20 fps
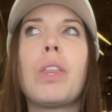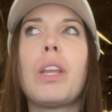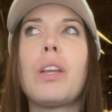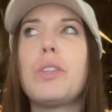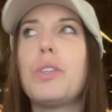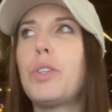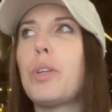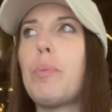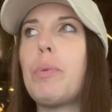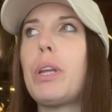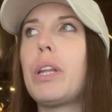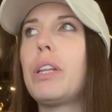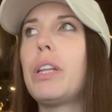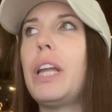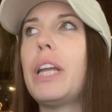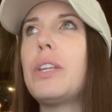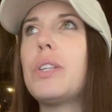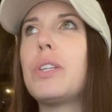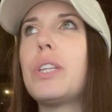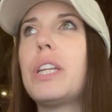something
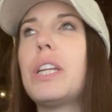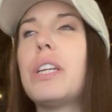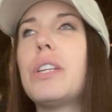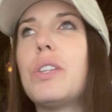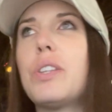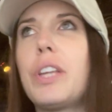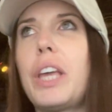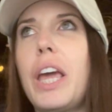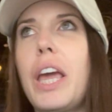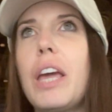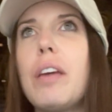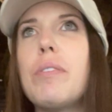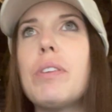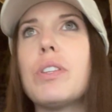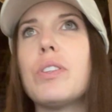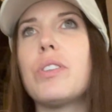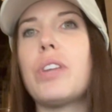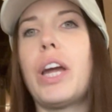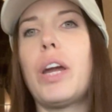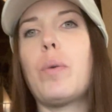listed as cave
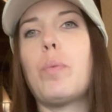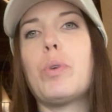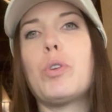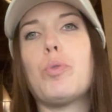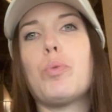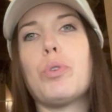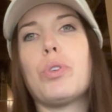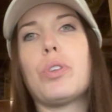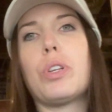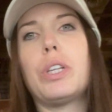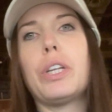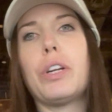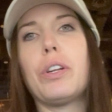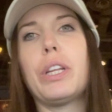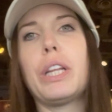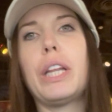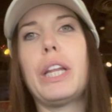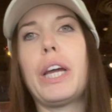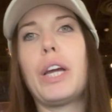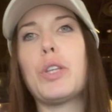in sight, which was
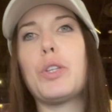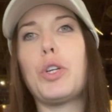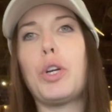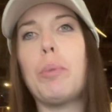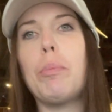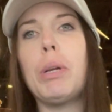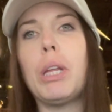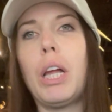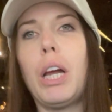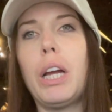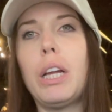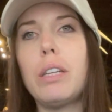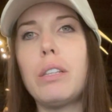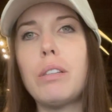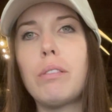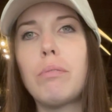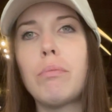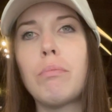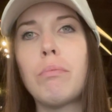clearly like a termite.